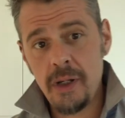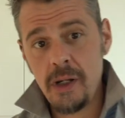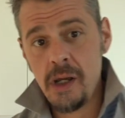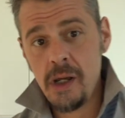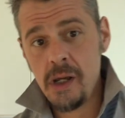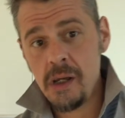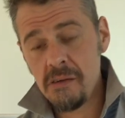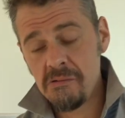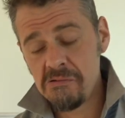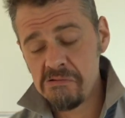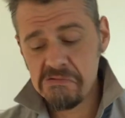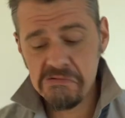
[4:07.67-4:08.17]

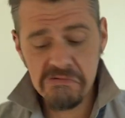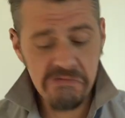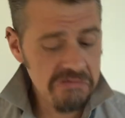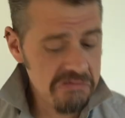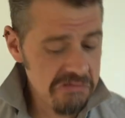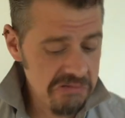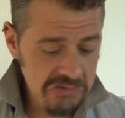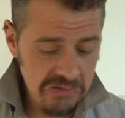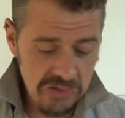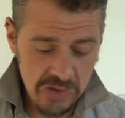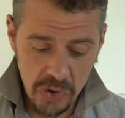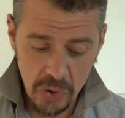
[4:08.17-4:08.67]
it,
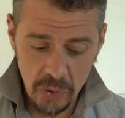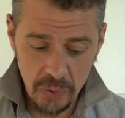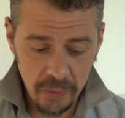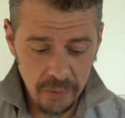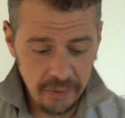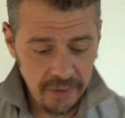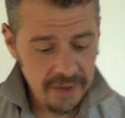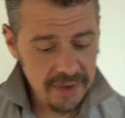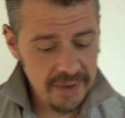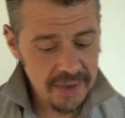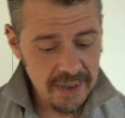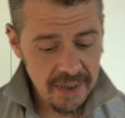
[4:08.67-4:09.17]

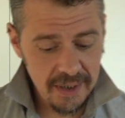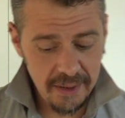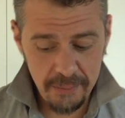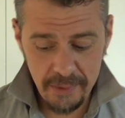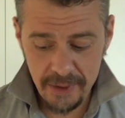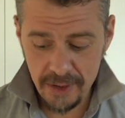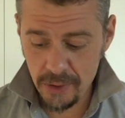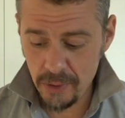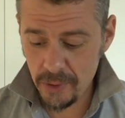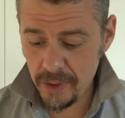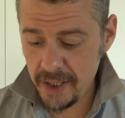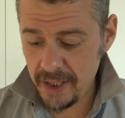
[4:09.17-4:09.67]
totally is gonna
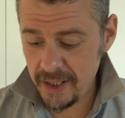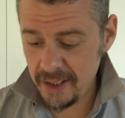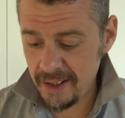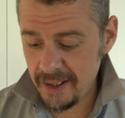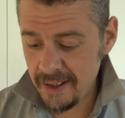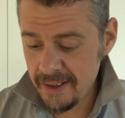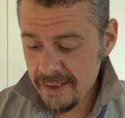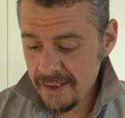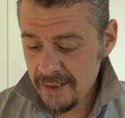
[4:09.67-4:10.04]
be okay.